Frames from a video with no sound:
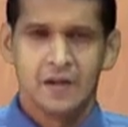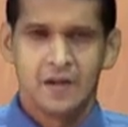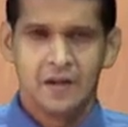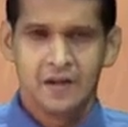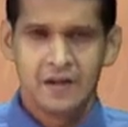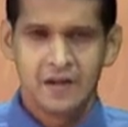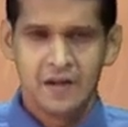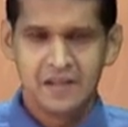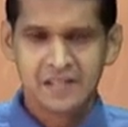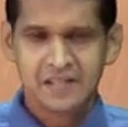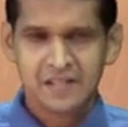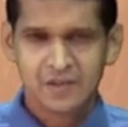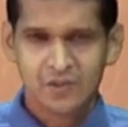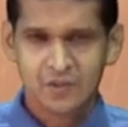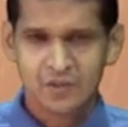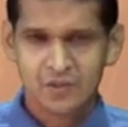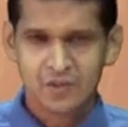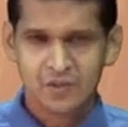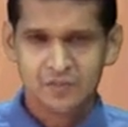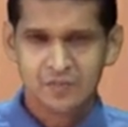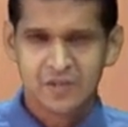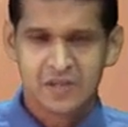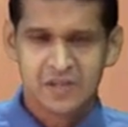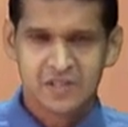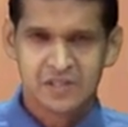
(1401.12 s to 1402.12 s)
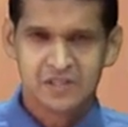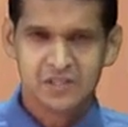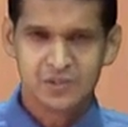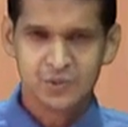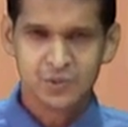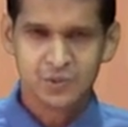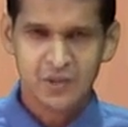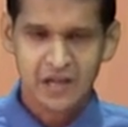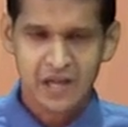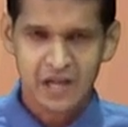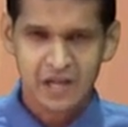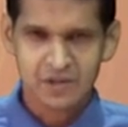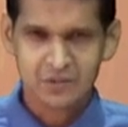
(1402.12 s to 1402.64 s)
I hope you
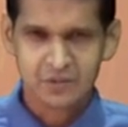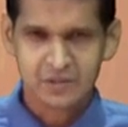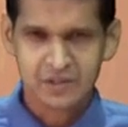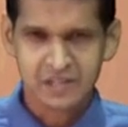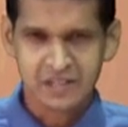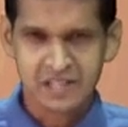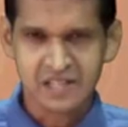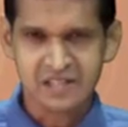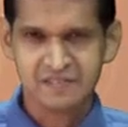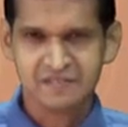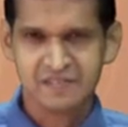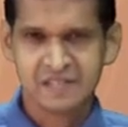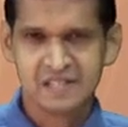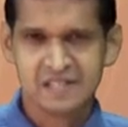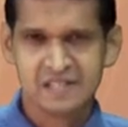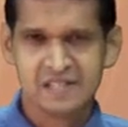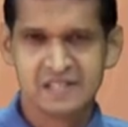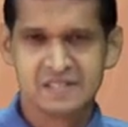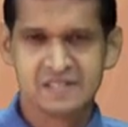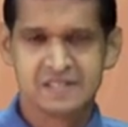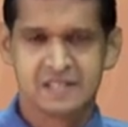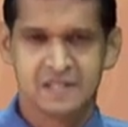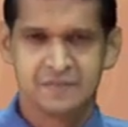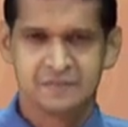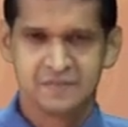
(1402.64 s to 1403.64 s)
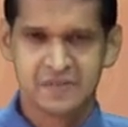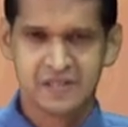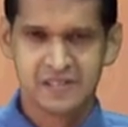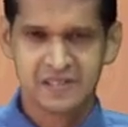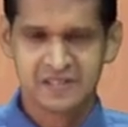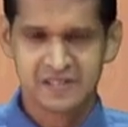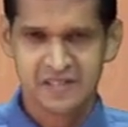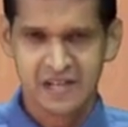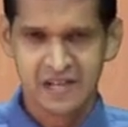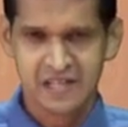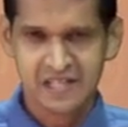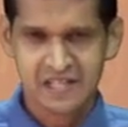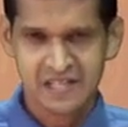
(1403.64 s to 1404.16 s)
have confidence in
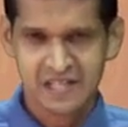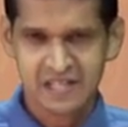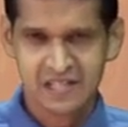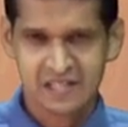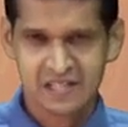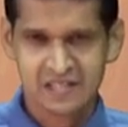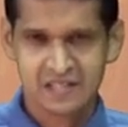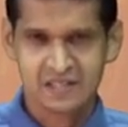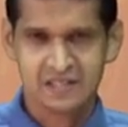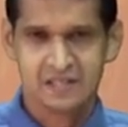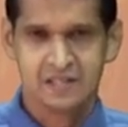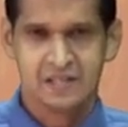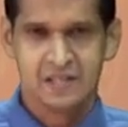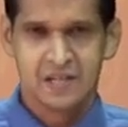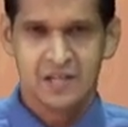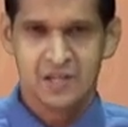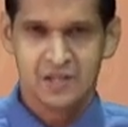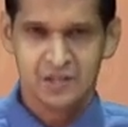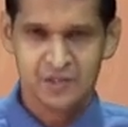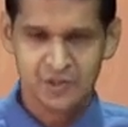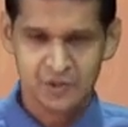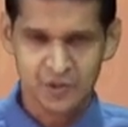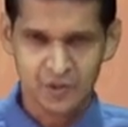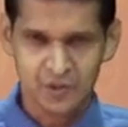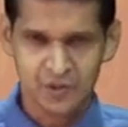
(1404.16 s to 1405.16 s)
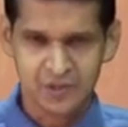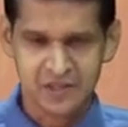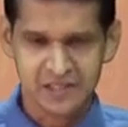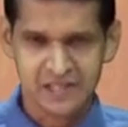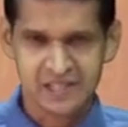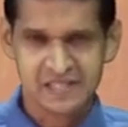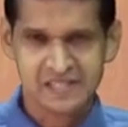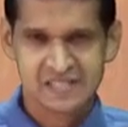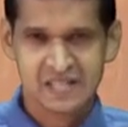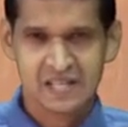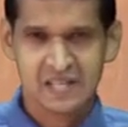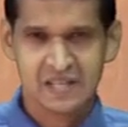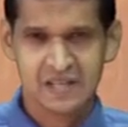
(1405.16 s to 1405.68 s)
writing a
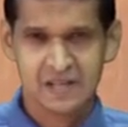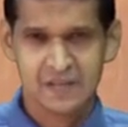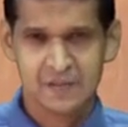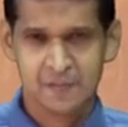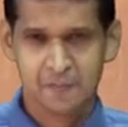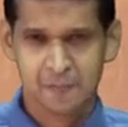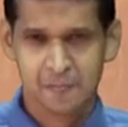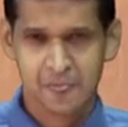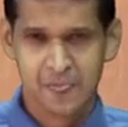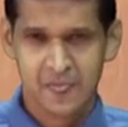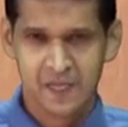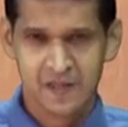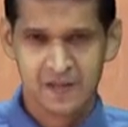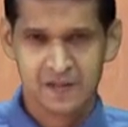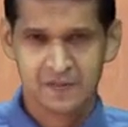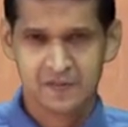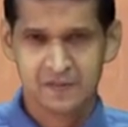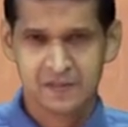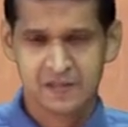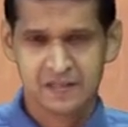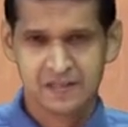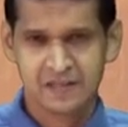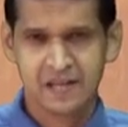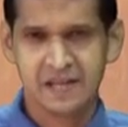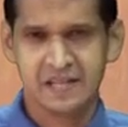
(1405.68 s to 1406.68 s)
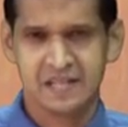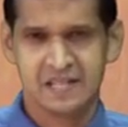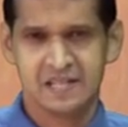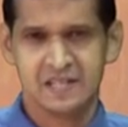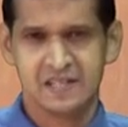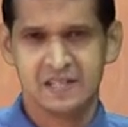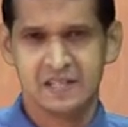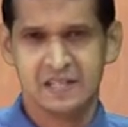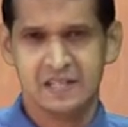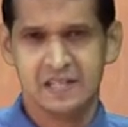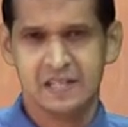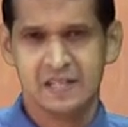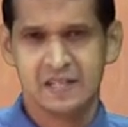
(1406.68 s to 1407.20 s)
notice
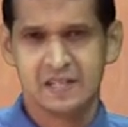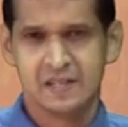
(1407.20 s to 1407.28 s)
correctly.